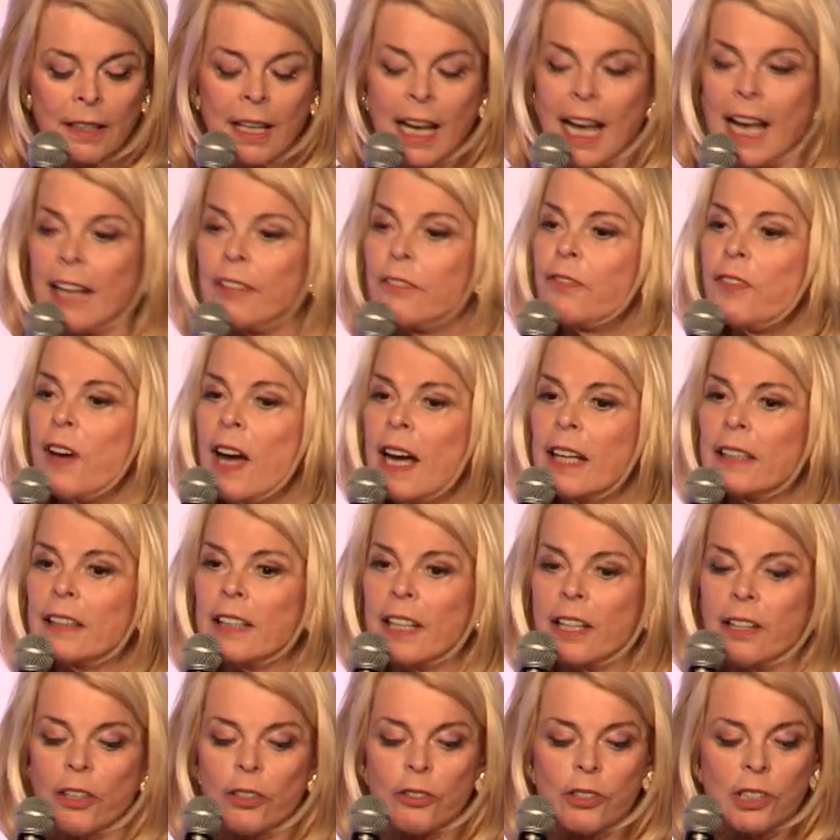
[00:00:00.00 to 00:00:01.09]
And
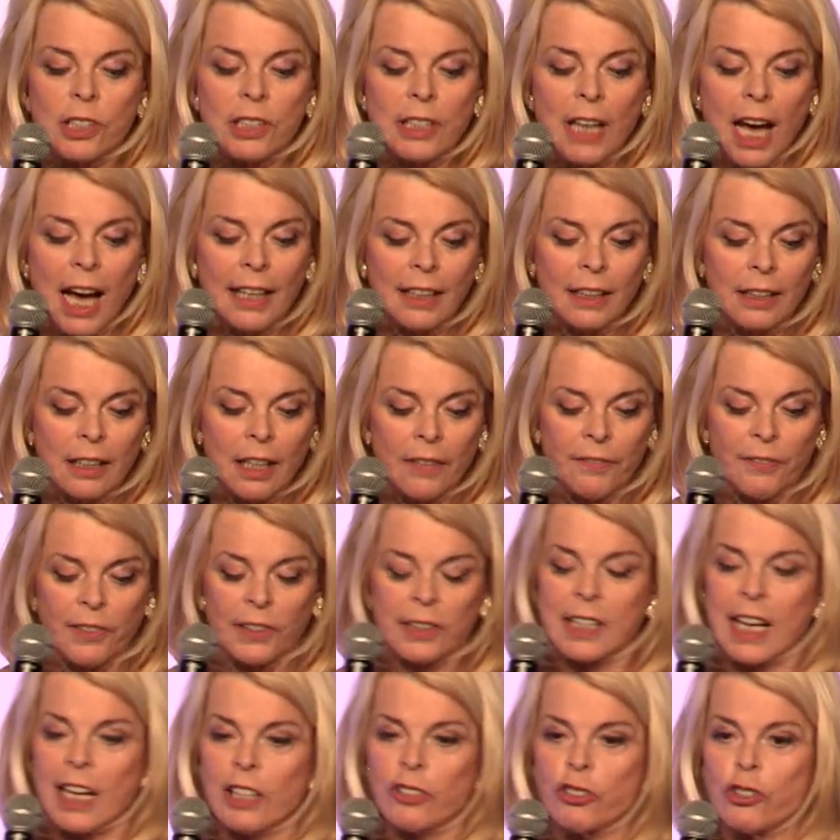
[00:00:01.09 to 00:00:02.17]
finally, there's not enough
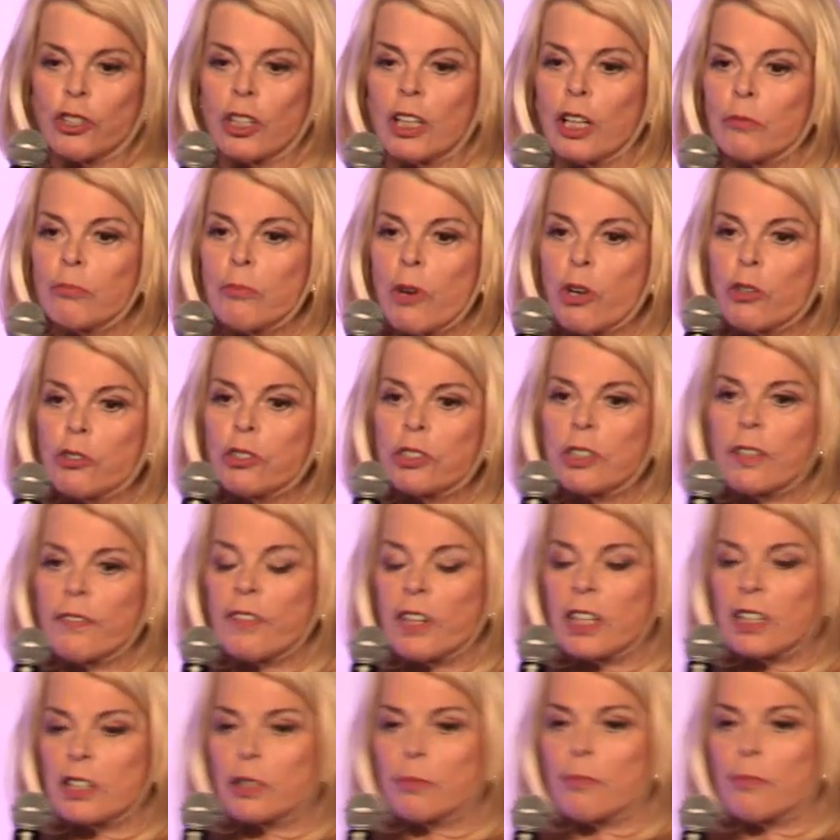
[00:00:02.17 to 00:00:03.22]
attention in most of these